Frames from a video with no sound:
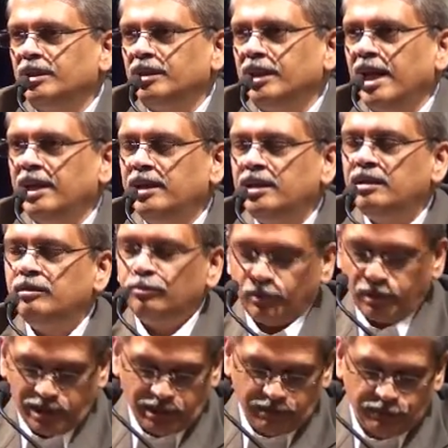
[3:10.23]

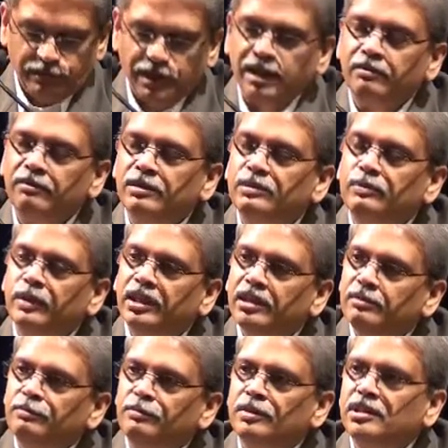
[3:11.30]
1945 was when
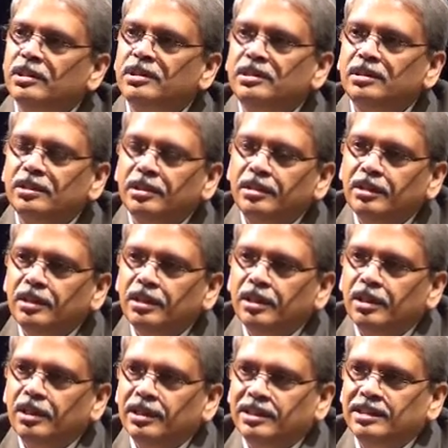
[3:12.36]
the first
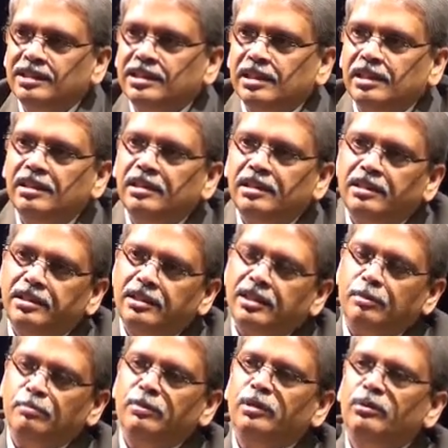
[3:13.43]
digital
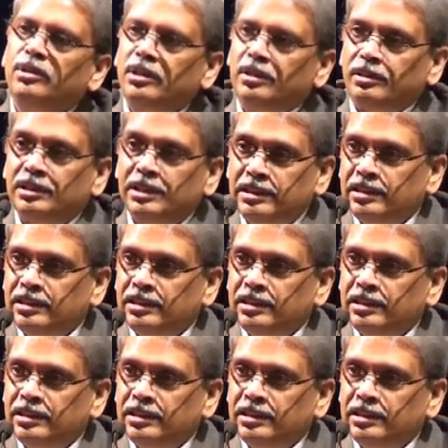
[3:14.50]
computer,